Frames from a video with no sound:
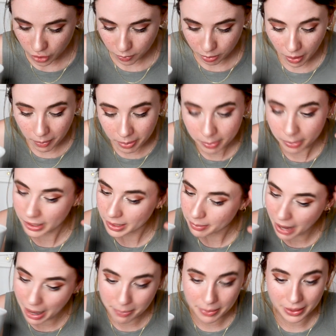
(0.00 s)
You probably
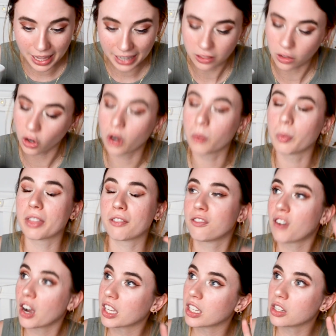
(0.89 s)
might be like, Lauren, what the
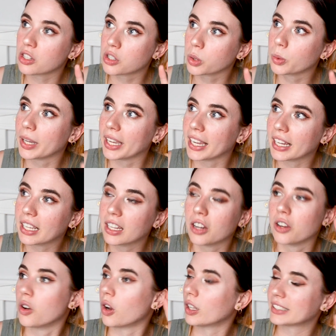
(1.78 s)
f are you doing
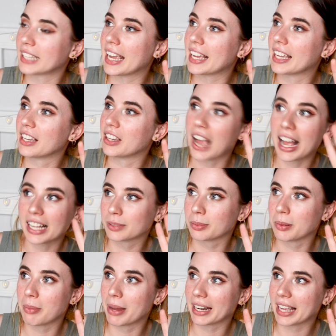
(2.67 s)
not taking your
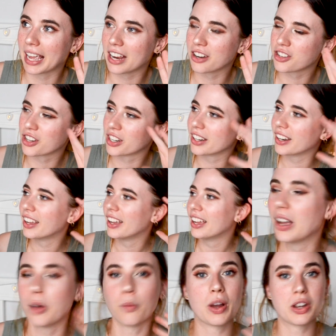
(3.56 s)
asthma medication
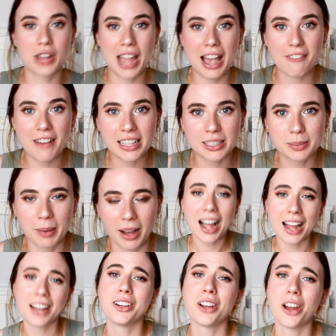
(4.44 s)
when you have asthma?
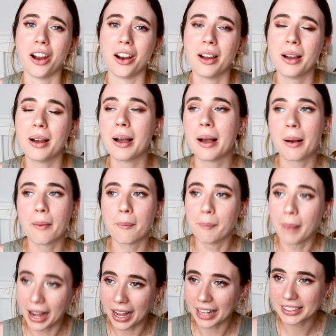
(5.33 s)
I know,
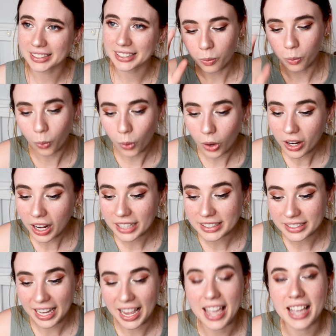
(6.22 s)
but what I
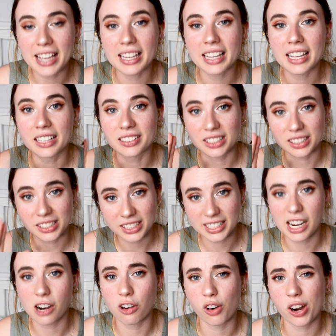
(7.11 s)
take is a
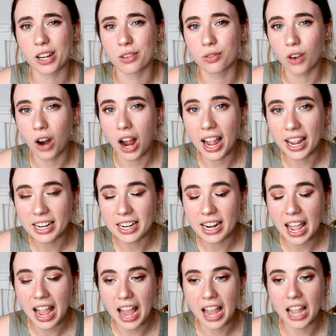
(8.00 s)
steroid, right?
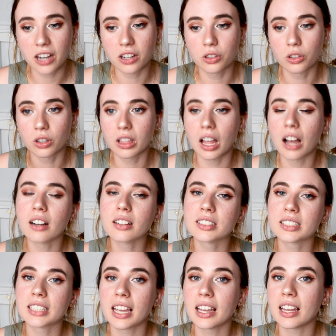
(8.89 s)
And your
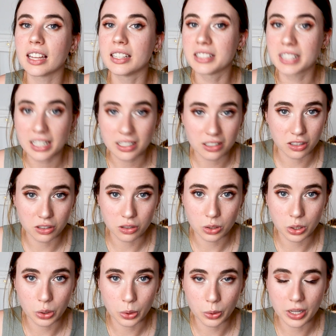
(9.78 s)
lungs get addicted
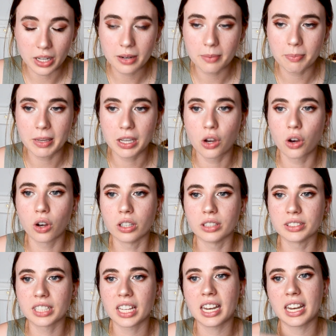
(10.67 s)
to it
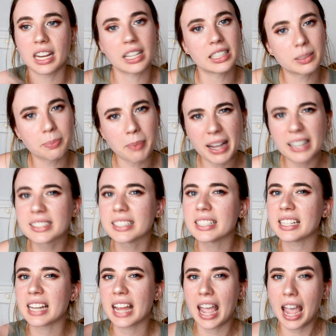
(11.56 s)
because it expects
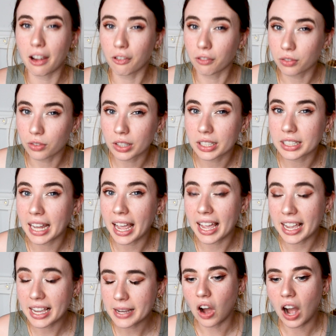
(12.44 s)
it every
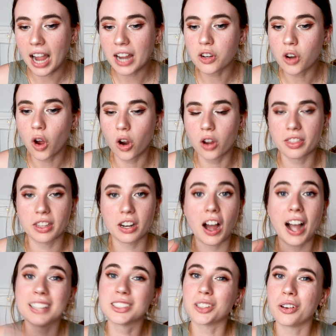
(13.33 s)
day. I know that
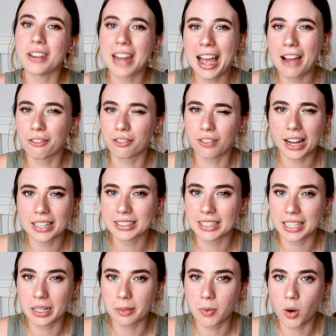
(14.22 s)
I don't have rats
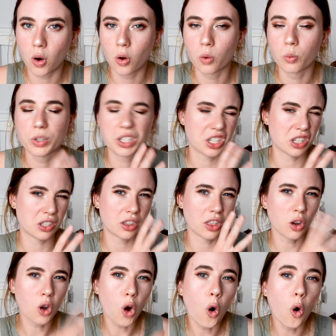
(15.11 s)
anymore, which is
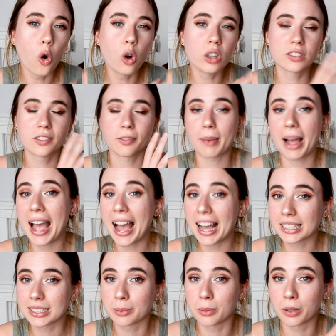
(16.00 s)
the cause of my
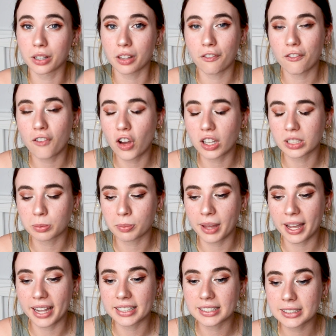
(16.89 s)
asthma in the first
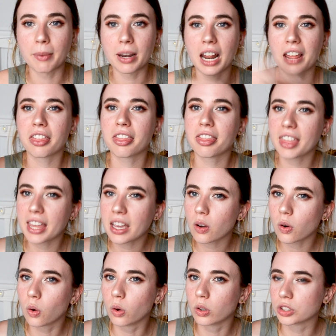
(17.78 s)
place. And I think
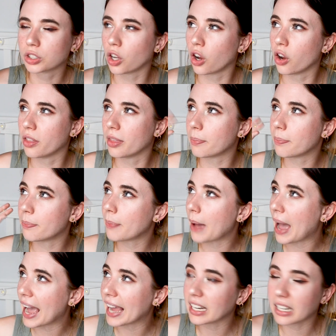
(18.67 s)
also the
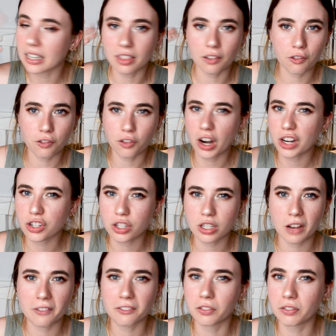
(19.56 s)
paint and the fresh
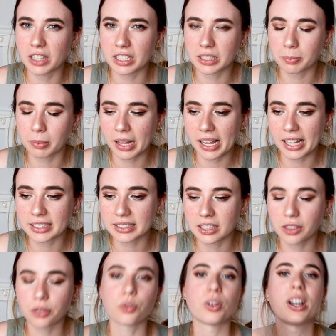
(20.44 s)
stuff of this place
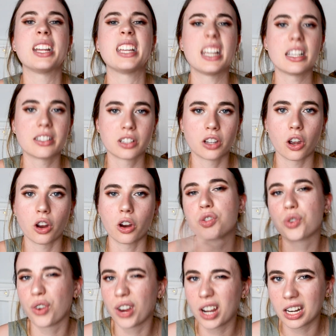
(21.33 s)
3 years ago
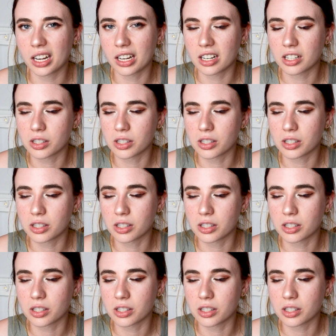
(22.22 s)
triggered it